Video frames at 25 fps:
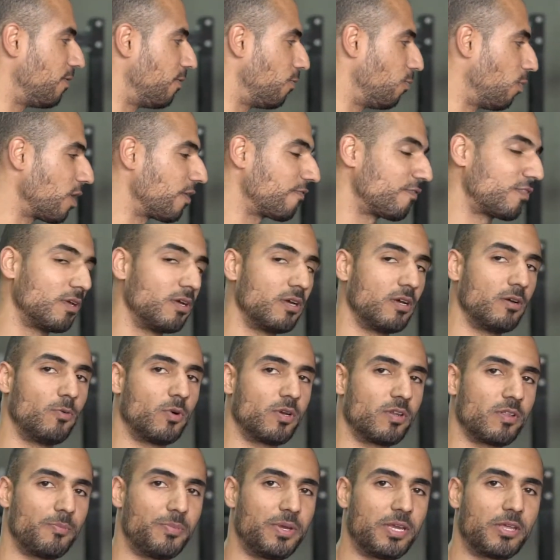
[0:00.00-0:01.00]
one
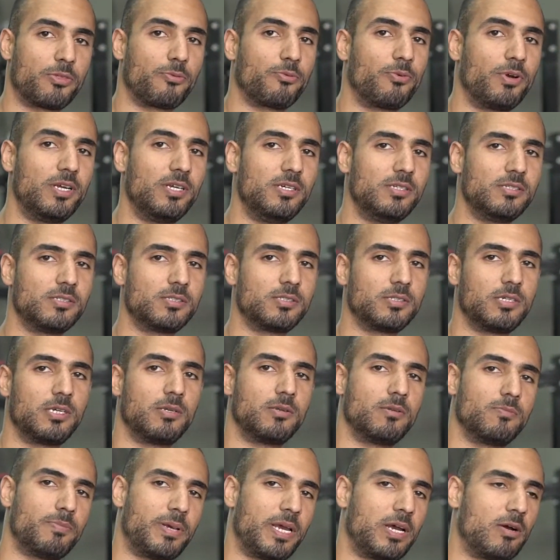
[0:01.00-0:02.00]
of the big threes
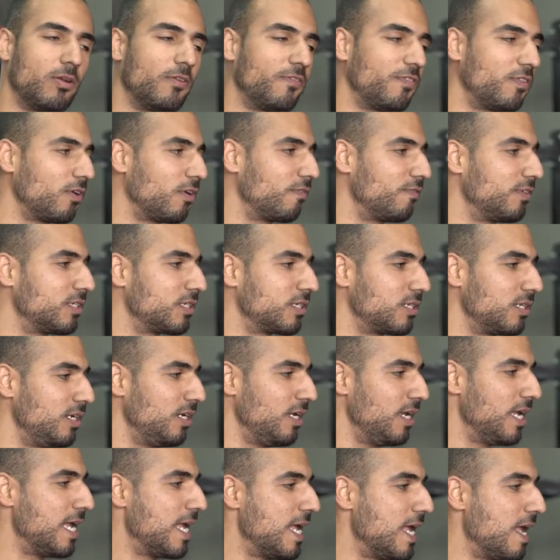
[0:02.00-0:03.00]
in powerlifting,
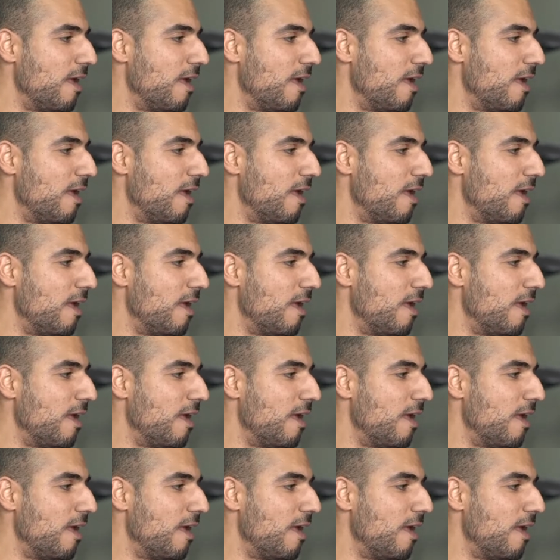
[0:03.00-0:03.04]
obviously.